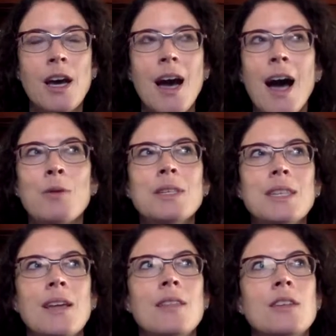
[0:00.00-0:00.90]
I would
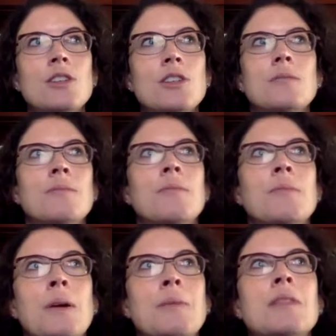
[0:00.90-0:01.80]
say
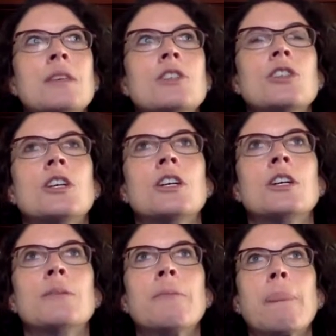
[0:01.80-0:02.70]
this
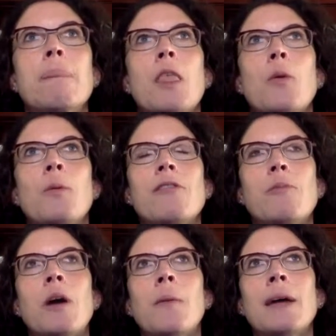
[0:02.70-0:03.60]
year, we've
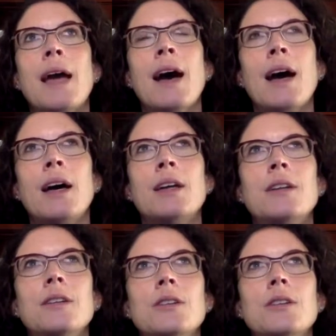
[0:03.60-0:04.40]
probably had